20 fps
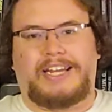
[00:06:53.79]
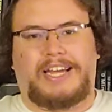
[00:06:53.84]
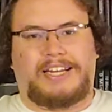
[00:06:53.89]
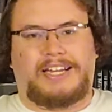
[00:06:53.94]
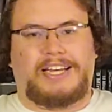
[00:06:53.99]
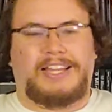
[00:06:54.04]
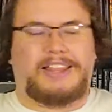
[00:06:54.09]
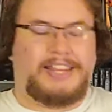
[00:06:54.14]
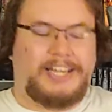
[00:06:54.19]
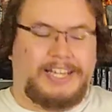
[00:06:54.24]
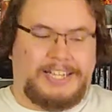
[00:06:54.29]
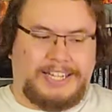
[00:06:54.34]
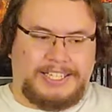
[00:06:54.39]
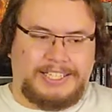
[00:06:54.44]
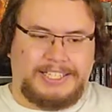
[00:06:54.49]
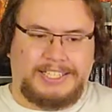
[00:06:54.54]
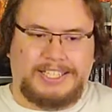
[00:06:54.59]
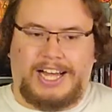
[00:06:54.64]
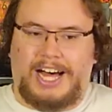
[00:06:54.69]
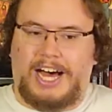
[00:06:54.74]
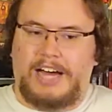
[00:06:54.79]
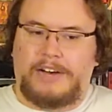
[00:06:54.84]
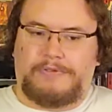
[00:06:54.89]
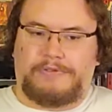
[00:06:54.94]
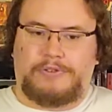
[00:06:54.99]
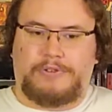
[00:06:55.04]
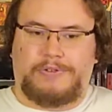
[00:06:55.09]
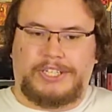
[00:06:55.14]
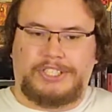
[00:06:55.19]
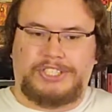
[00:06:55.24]
And I think a lot
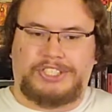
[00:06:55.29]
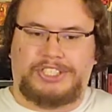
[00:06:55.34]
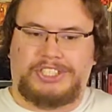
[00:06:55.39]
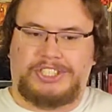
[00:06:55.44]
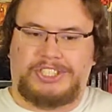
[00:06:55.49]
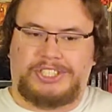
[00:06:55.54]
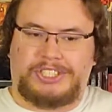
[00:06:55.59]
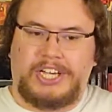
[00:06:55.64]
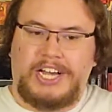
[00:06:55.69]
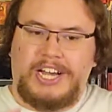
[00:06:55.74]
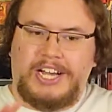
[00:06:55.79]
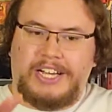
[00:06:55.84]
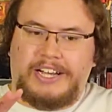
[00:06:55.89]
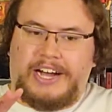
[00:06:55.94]
of Christians